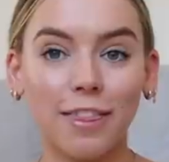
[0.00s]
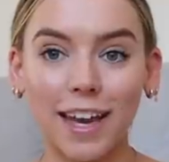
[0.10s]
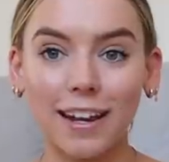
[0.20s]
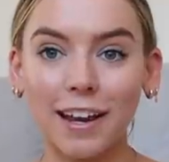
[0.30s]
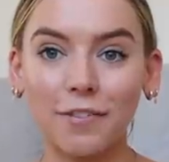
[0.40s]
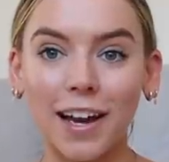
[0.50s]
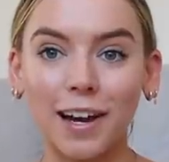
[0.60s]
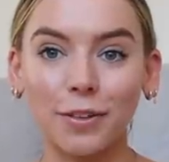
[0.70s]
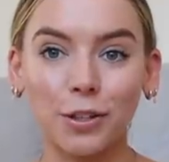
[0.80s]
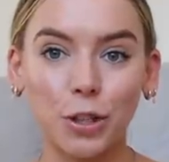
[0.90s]
Then I
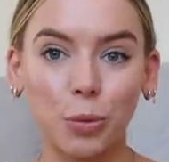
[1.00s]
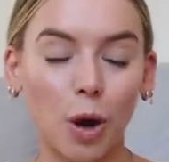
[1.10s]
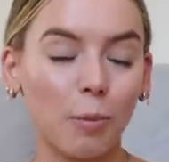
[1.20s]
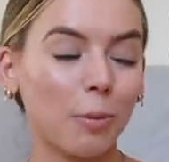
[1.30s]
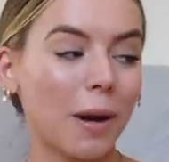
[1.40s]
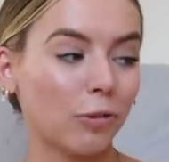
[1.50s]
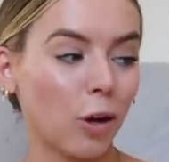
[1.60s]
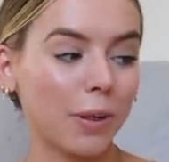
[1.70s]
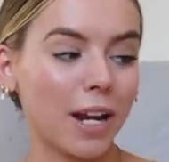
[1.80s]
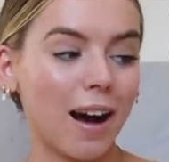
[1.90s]
found The Swap by
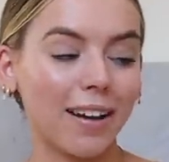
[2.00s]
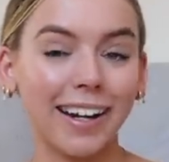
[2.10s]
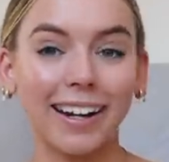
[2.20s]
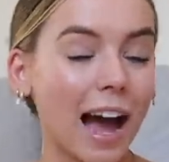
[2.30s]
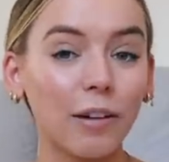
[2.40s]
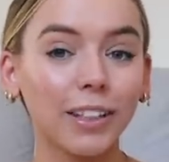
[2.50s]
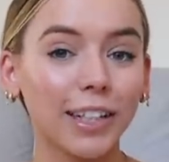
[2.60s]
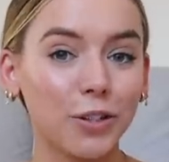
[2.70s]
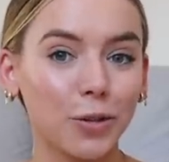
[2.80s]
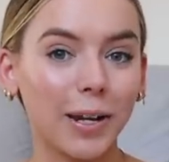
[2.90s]
Robin Harding. I
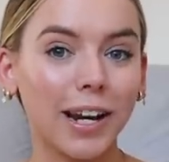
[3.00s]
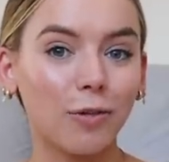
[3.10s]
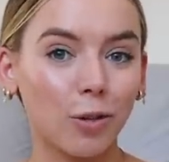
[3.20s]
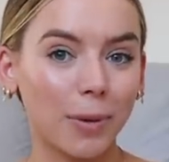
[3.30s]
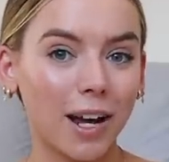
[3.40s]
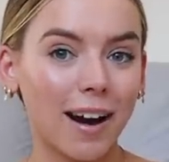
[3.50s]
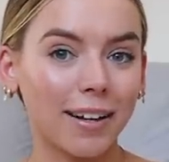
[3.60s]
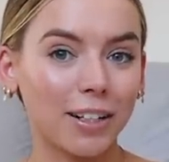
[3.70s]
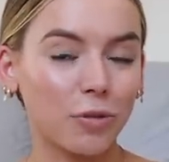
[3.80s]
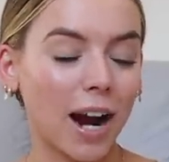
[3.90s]
really enjoy Robin
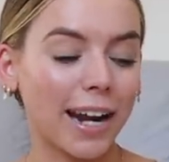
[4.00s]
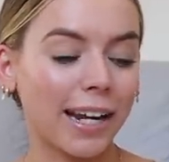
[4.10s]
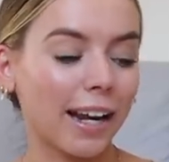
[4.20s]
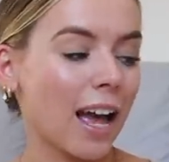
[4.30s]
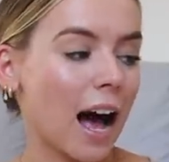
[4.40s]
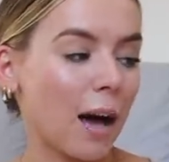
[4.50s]
Harding's writing.